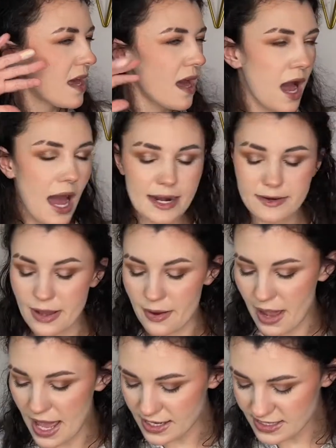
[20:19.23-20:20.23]
I don't know,
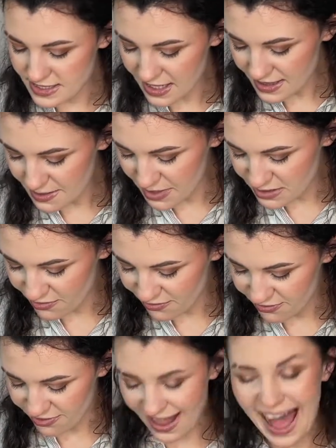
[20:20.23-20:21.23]
and it's not the most
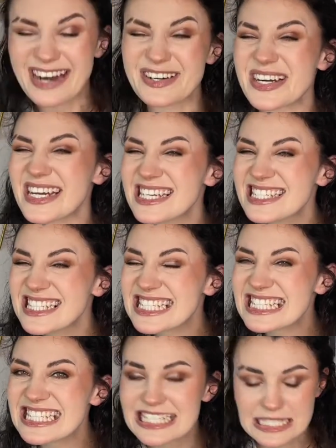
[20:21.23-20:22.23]
flattering.
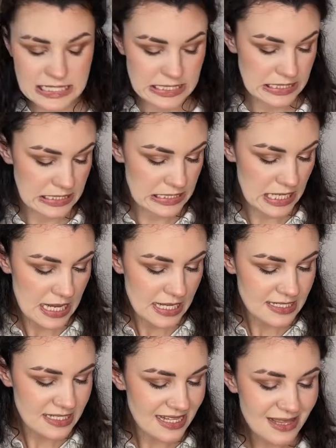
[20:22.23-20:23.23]

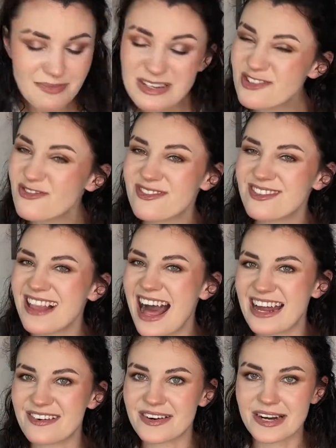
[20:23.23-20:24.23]
It's not the most
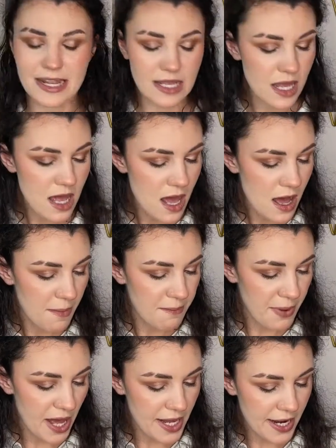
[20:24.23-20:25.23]
flattering,
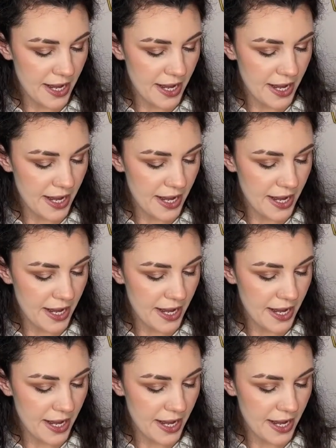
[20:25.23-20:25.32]
but